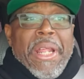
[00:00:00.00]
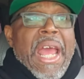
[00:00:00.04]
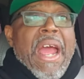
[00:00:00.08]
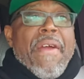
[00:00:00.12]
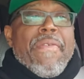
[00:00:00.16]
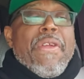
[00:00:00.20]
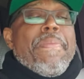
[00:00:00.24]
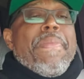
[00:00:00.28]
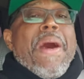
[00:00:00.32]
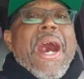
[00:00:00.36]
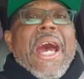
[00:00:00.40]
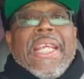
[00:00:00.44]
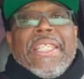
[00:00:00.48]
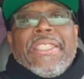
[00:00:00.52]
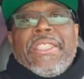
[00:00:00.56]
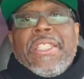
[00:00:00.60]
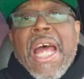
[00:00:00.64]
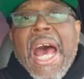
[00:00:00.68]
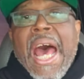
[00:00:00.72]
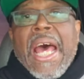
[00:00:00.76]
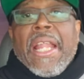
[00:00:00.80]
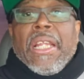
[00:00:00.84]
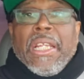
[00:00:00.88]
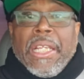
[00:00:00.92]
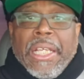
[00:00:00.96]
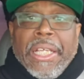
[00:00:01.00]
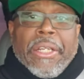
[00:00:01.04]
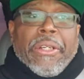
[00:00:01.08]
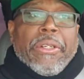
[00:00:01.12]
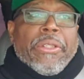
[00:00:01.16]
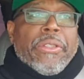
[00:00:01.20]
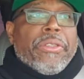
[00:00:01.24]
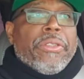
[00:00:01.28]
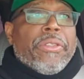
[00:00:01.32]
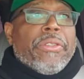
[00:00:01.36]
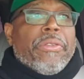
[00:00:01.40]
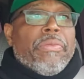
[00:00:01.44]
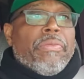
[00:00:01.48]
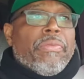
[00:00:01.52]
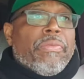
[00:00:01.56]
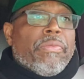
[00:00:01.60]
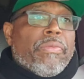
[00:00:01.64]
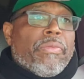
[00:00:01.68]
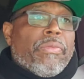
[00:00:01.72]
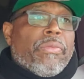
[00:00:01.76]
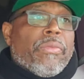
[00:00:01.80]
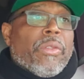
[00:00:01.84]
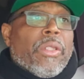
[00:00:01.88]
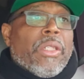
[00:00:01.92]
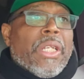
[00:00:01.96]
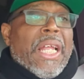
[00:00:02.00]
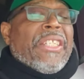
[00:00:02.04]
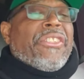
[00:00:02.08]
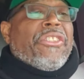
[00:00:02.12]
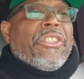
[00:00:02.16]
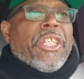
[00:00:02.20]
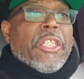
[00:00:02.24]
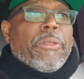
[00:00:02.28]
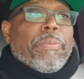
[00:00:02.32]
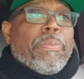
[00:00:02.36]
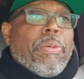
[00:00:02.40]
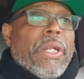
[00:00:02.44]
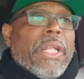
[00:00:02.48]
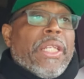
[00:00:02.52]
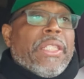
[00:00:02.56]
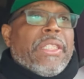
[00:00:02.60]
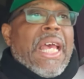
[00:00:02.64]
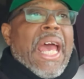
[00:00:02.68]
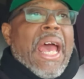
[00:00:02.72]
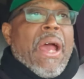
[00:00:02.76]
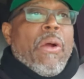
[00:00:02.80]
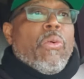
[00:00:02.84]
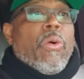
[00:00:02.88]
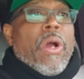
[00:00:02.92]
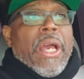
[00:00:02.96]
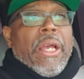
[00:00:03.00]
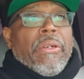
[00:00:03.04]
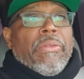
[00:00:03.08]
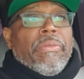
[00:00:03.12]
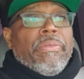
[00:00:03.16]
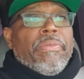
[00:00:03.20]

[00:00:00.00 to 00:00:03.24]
everybody's not leaders. Let's just put it that way.